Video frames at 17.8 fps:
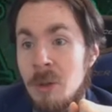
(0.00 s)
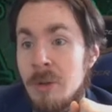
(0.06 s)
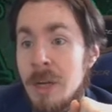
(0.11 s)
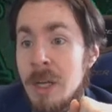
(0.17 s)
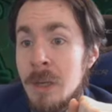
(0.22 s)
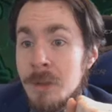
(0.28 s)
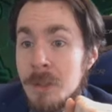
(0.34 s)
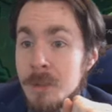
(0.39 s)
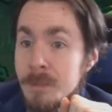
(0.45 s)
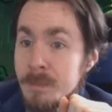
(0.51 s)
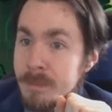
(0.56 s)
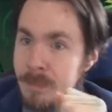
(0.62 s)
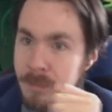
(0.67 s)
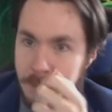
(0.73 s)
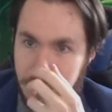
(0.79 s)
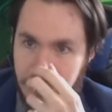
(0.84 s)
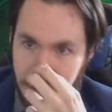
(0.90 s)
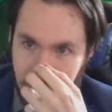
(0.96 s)
ground.
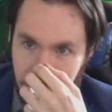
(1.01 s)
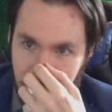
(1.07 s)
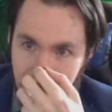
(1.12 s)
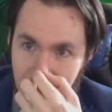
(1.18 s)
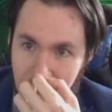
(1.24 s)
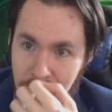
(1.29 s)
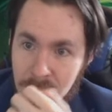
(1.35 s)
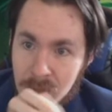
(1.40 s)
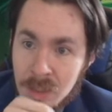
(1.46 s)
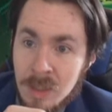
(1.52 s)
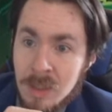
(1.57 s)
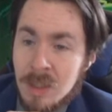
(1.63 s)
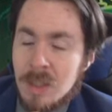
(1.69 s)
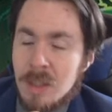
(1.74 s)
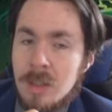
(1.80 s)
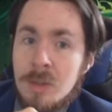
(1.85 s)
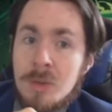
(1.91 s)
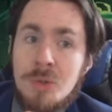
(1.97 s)

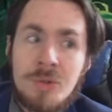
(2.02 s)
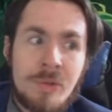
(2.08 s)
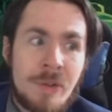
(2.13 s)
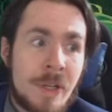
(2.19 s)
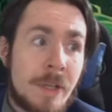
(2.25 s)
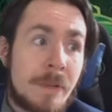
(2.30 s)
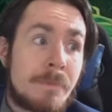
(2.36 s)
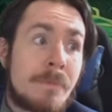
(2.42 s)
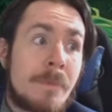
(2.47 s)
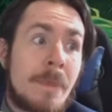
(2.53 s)
Lutri.